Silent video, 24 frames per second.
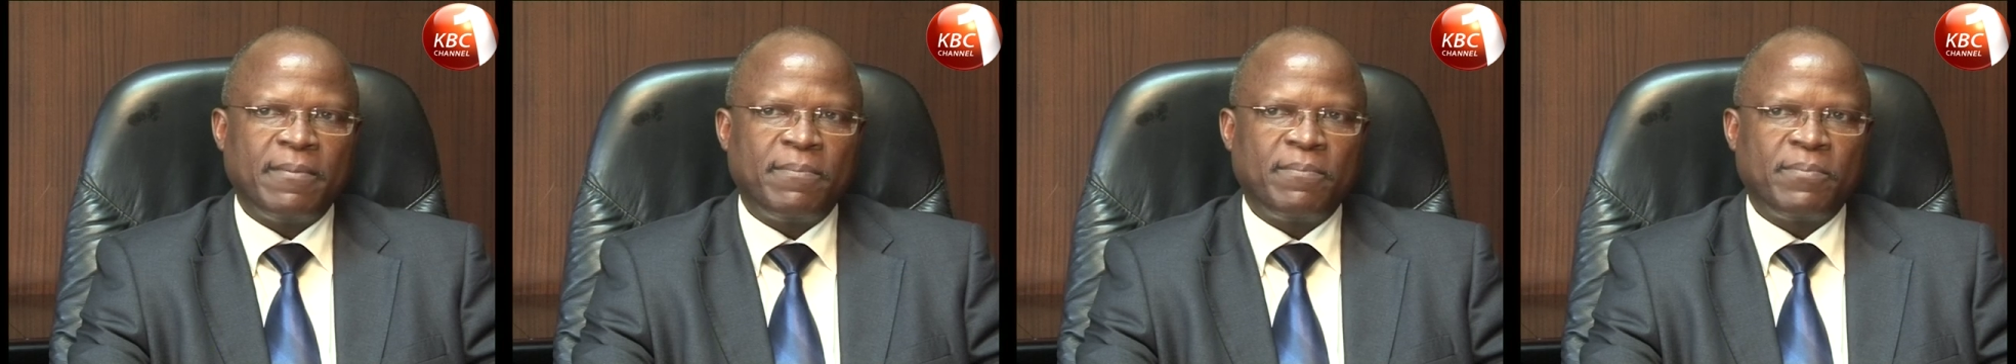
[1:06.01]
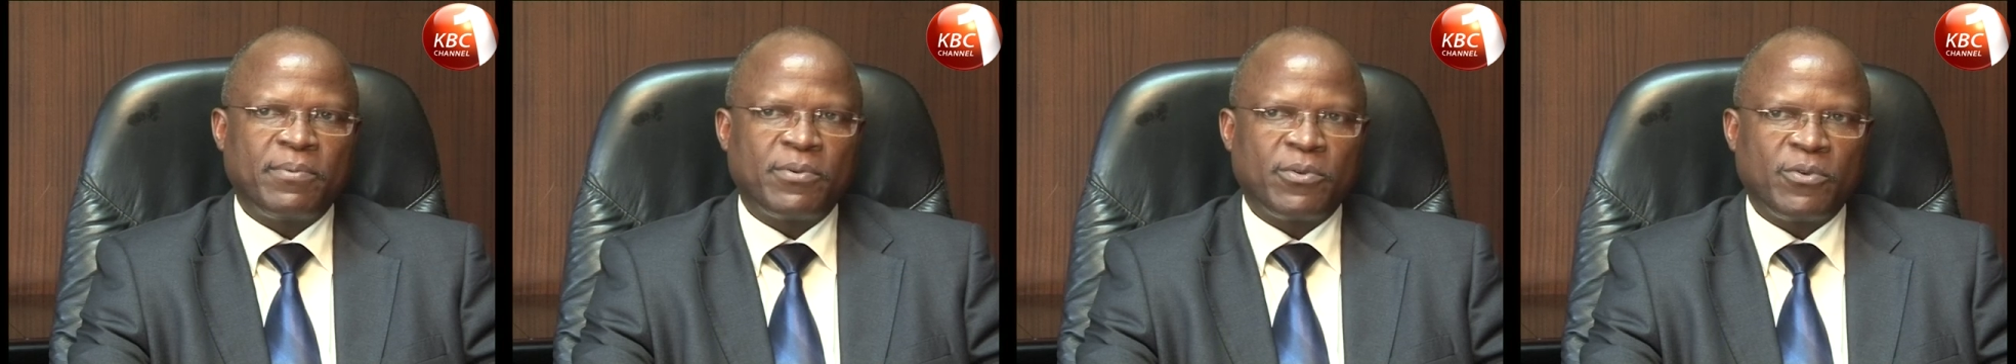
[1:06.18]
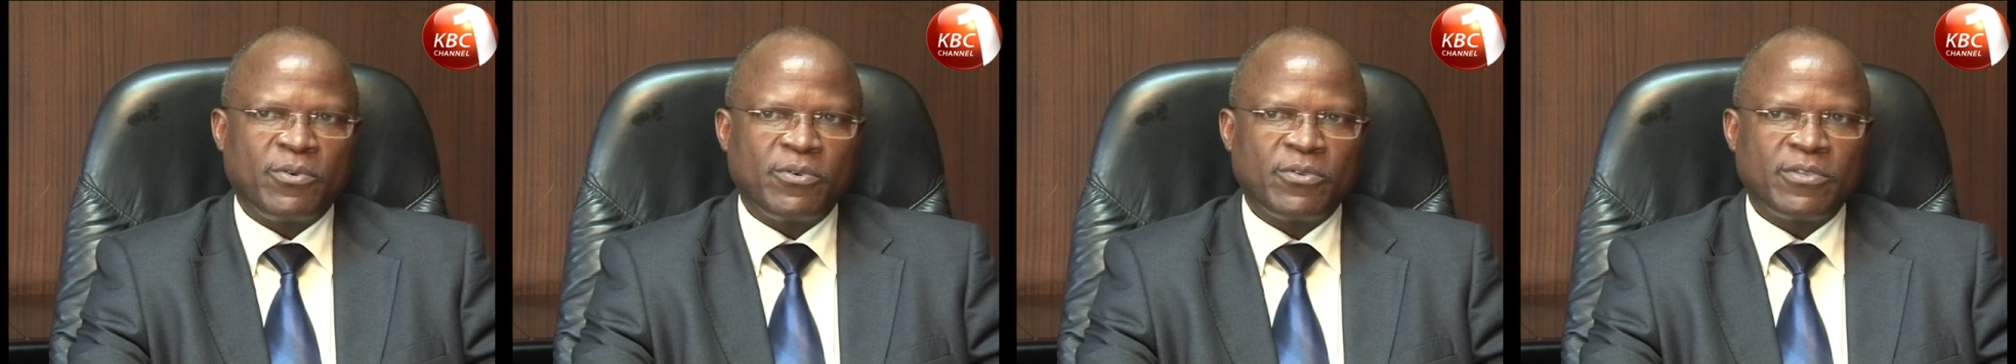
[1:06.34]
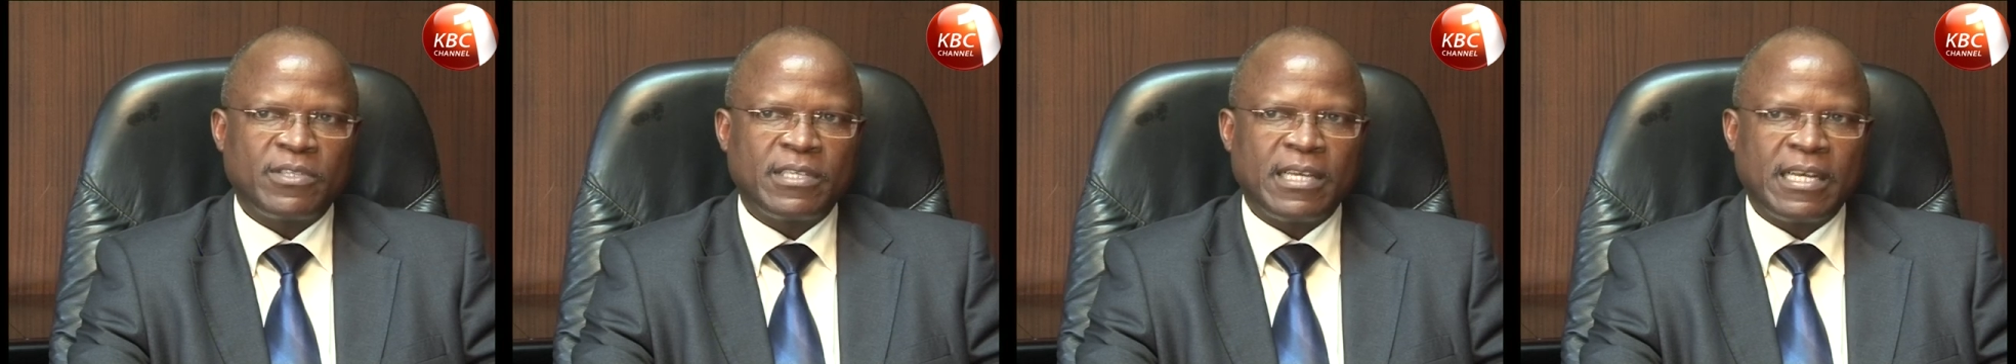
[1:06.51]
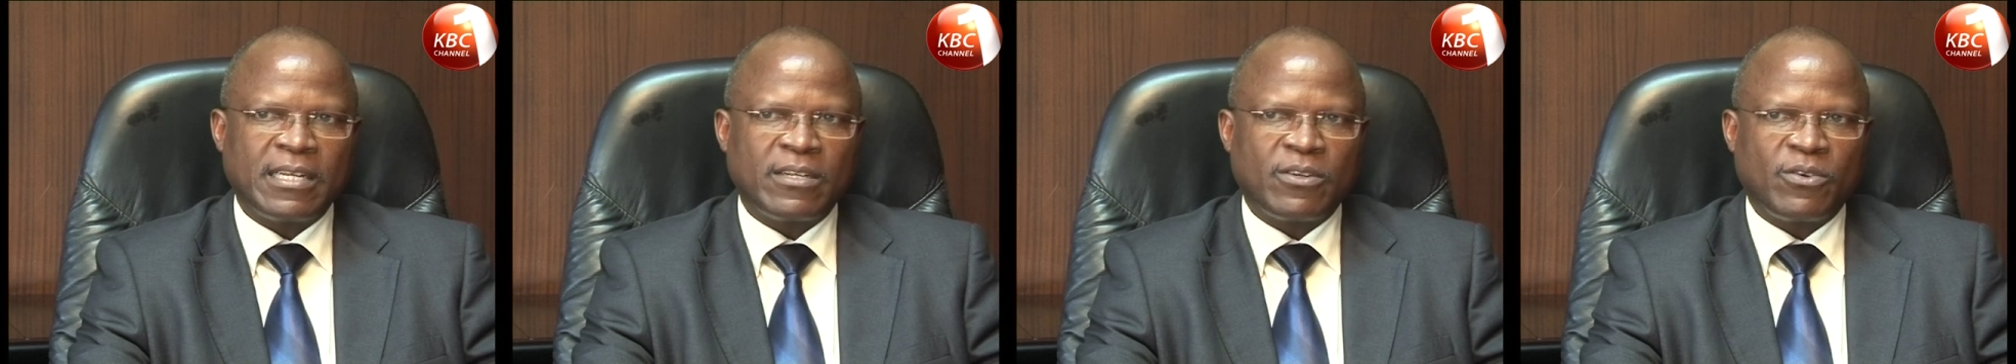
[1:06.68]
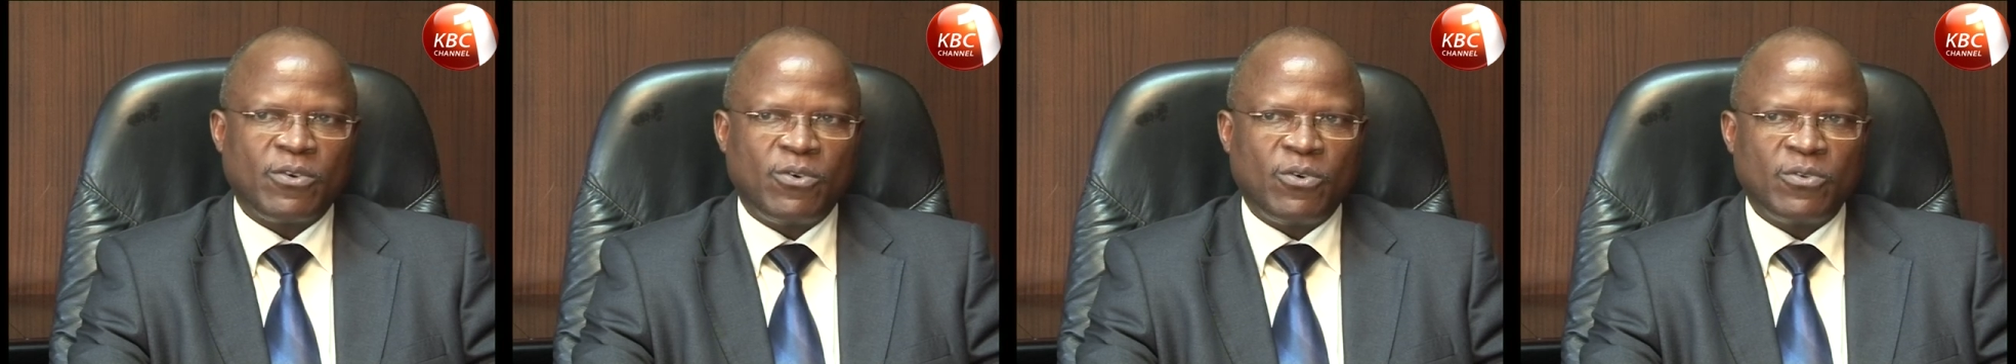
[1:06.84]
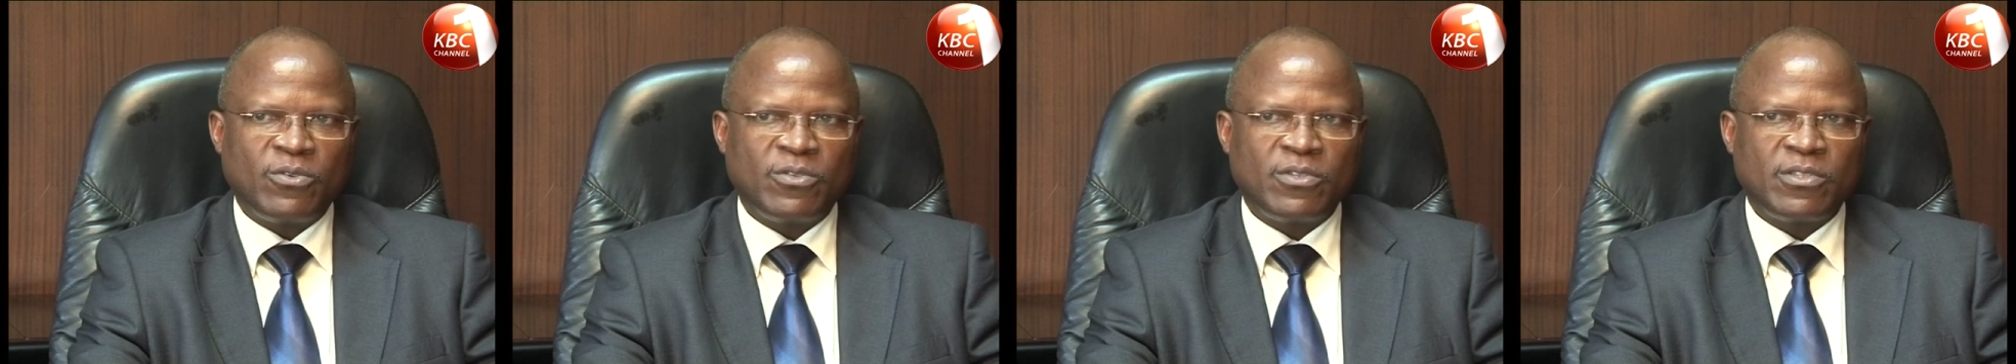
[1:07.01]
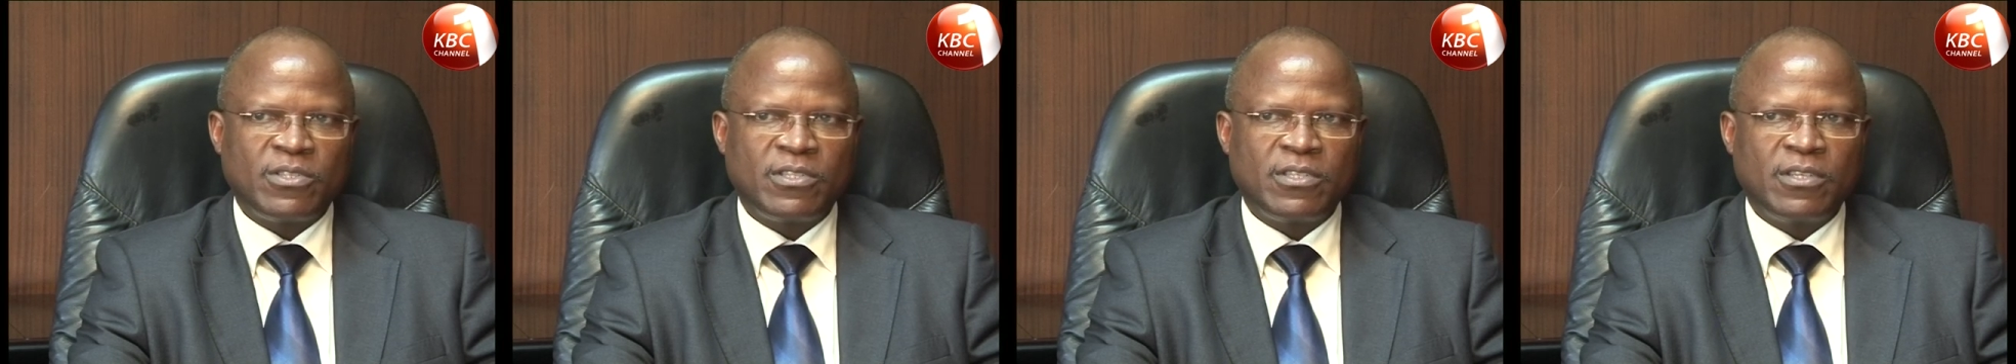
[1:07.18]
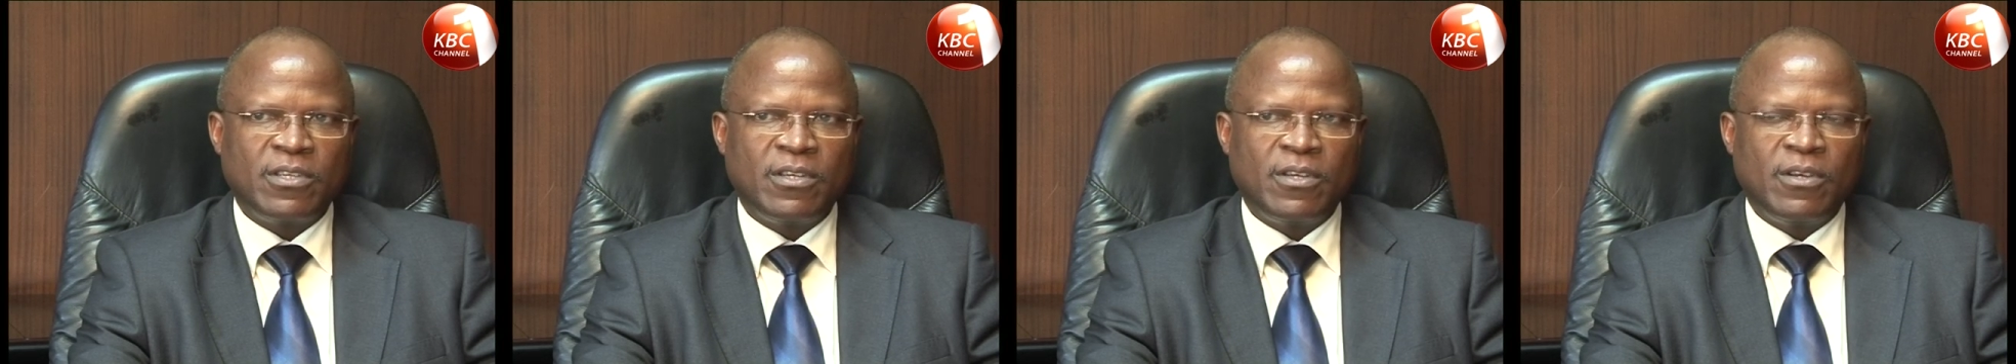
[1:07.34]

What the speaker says: pros and cons